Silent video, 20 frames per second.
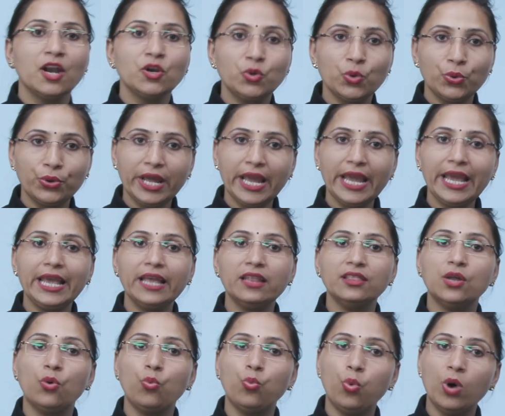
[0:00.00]
Today,
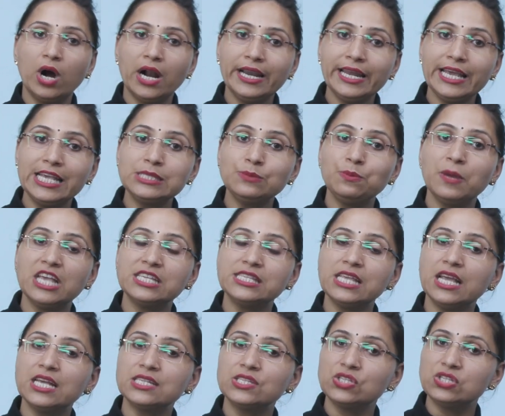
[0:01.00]
the world is
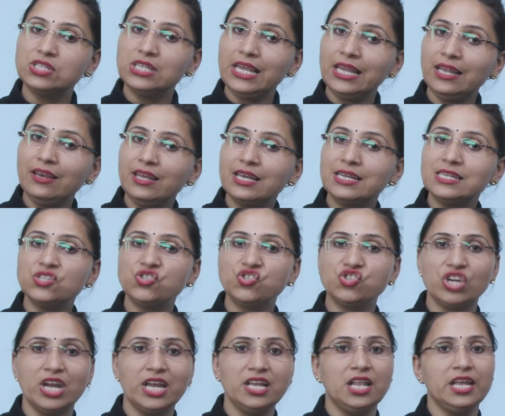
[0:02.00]
facing a serious
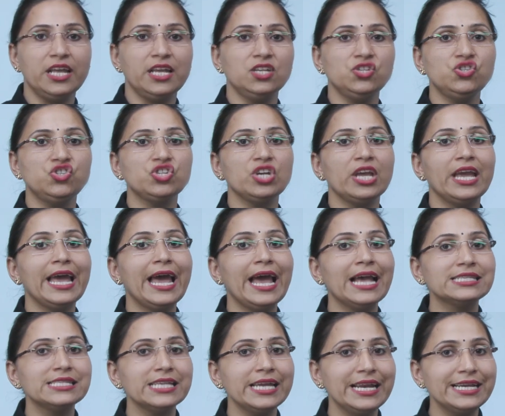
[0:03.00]
challenge
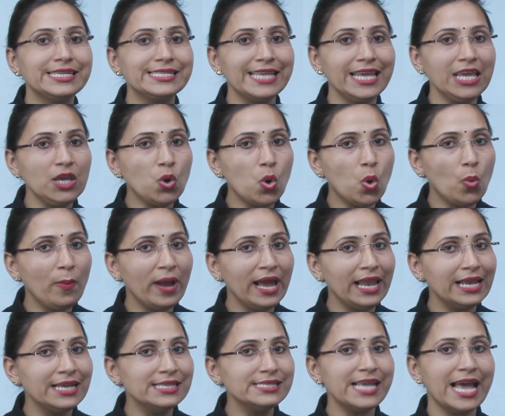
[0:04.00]
as its
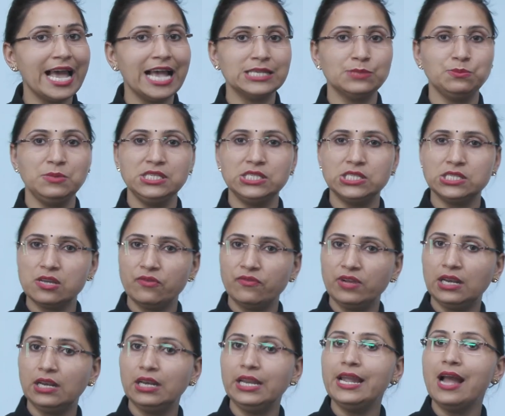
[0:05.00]
eco-balance has been
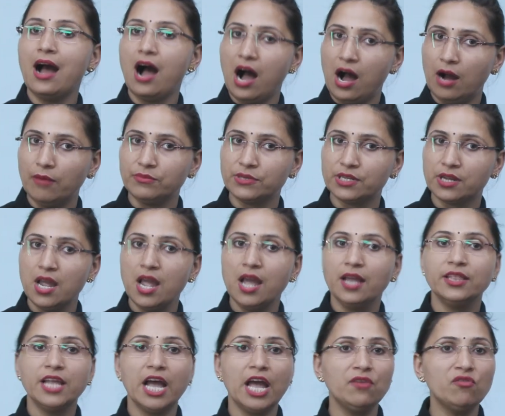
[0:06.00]
severely harmed.
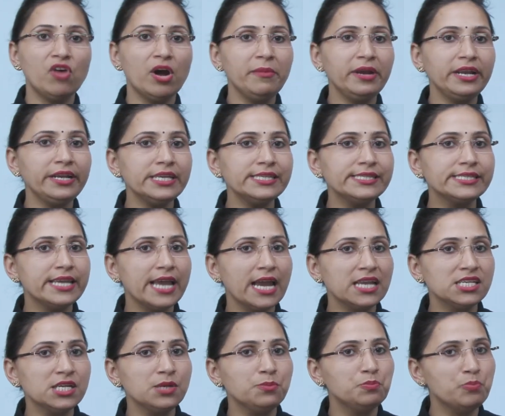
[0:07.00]
The environment is
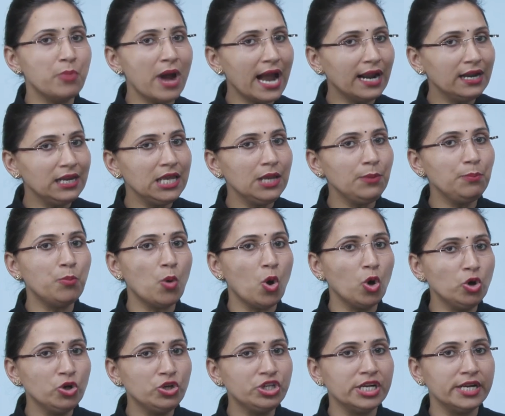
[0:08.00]
getting badly
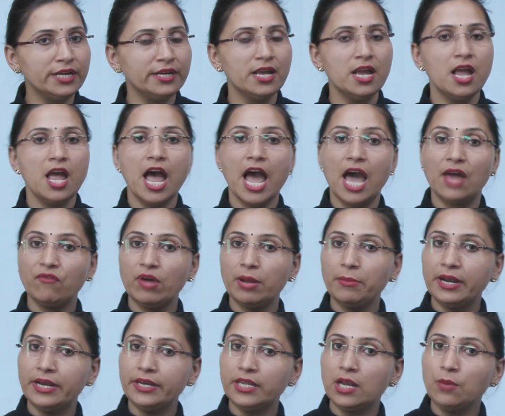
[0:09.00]
polluted.
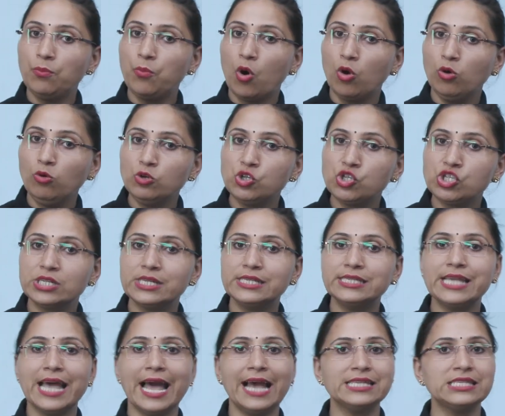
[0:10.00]
Environmental pollution
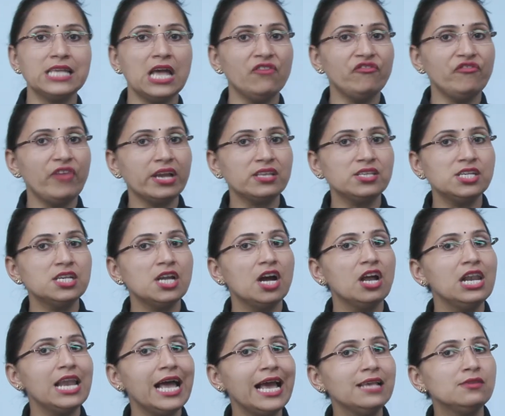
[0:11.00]
has affected our
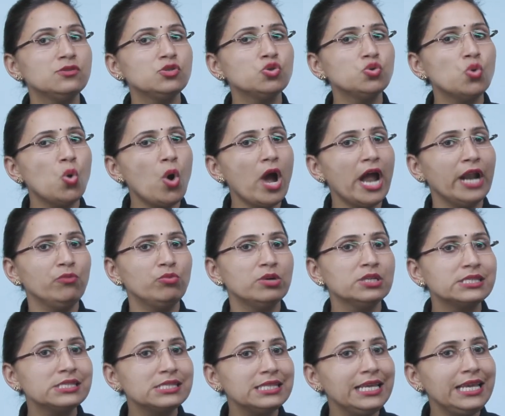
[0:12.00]
lives so
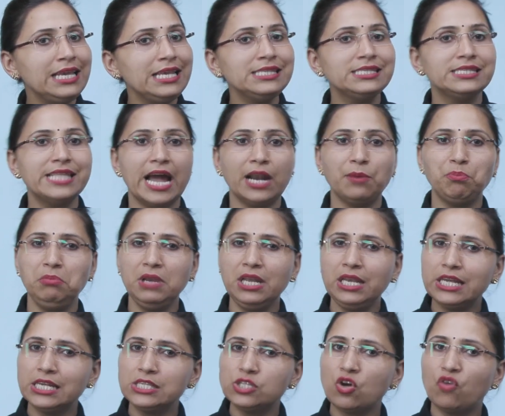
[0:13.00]
adversely that
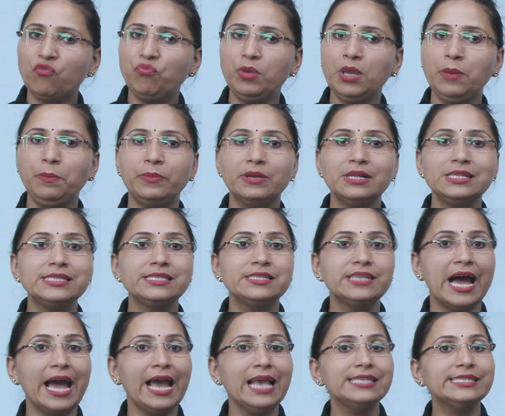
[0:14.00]
millions of people
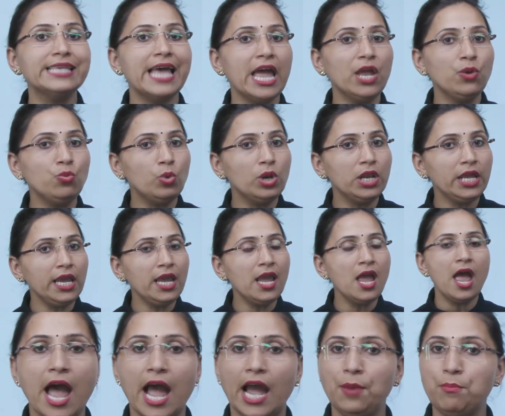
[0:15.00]
die annually
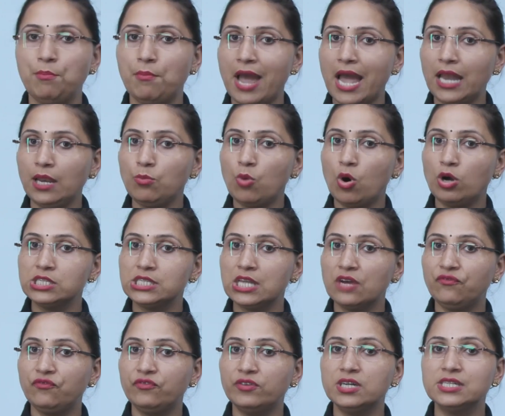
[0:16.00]
and many more
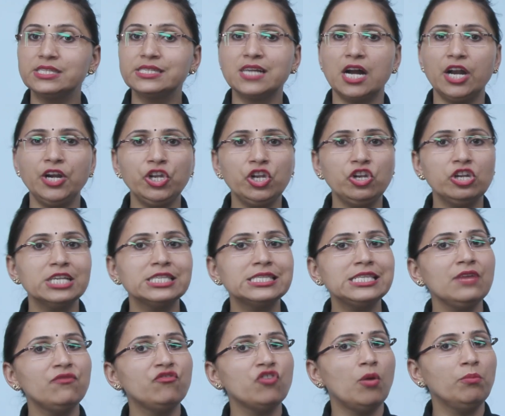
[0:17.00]
suffer
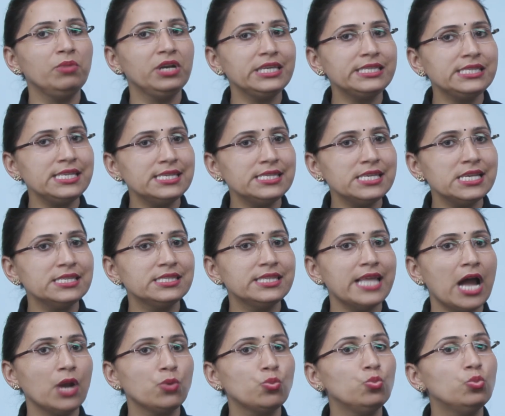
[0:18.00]
continuously from diseases
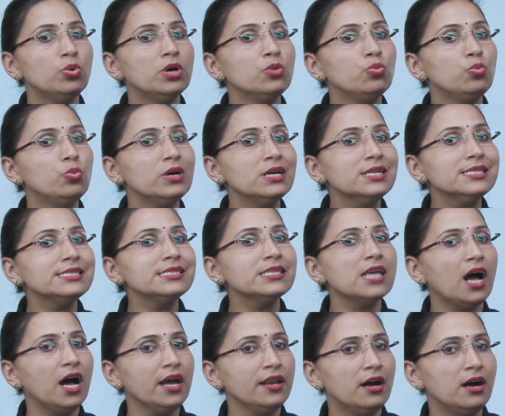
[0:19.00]
that were once
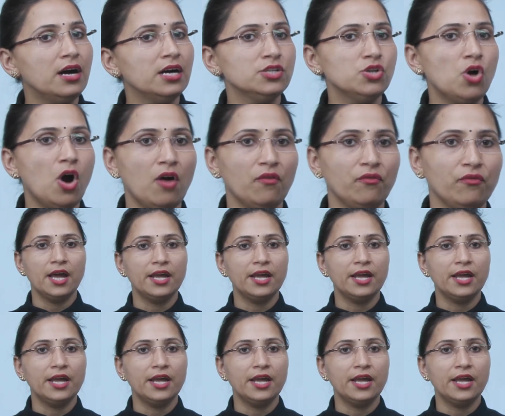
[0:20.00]
unheard of.